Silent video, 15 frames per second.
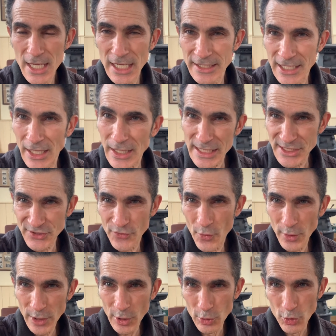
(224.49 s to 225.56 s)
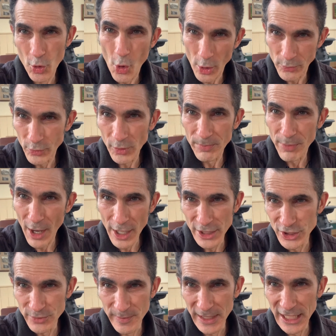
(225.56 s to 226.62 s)
Now let's throw a little corporal
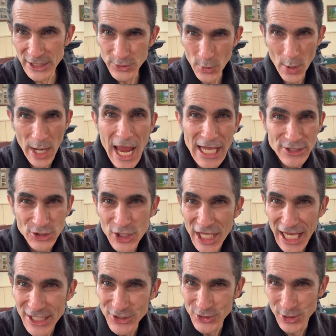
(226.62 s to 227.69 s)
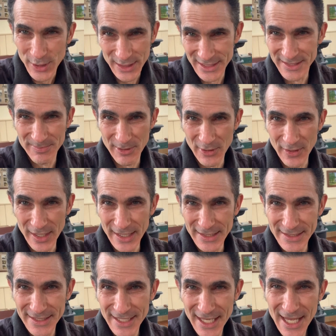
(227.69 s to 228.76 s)
punishment into our educational
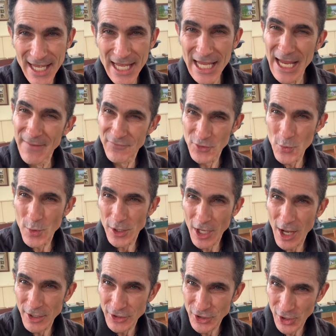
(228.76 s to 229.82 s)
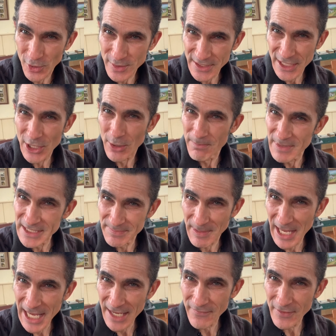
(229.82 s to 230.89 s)
experience. If you were caught cursing or
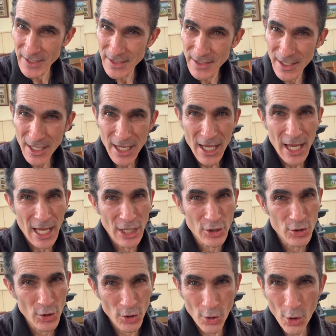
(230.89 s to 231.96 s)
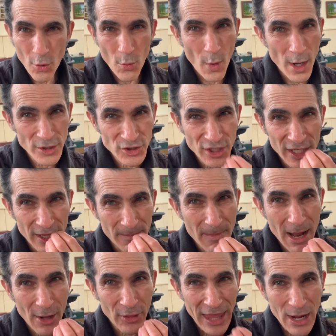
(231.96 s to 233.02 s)
misbehaving, a good old washing of the
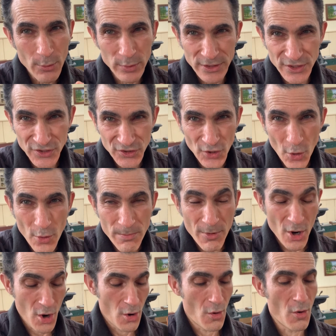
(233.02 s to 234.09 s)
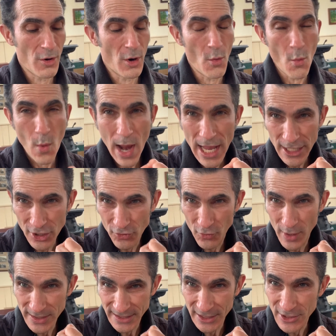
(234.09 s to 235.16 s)
mouth out with soap or a whack
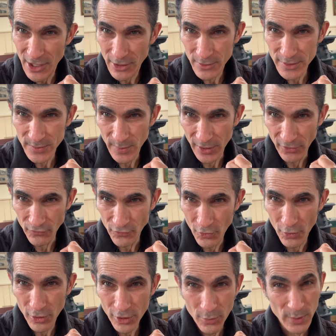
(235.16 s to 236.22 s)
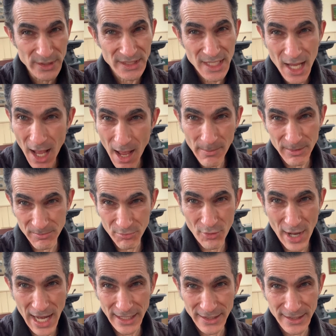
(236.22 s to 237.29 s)
across the knuckles with a ruler was common
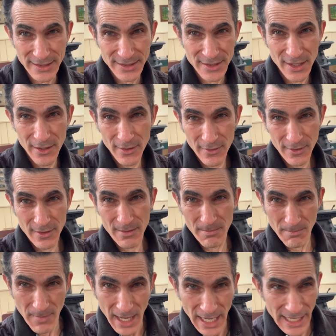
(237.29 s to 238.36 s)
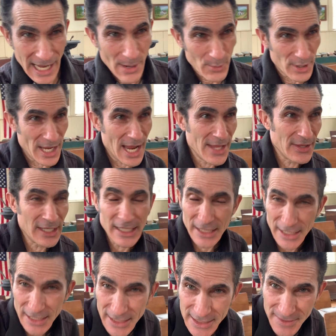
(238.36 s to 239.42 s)
practice. Man, I would have had the
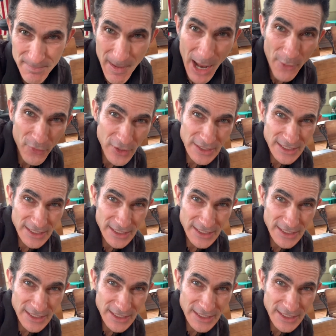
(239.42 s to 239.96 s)
cleanest mouth in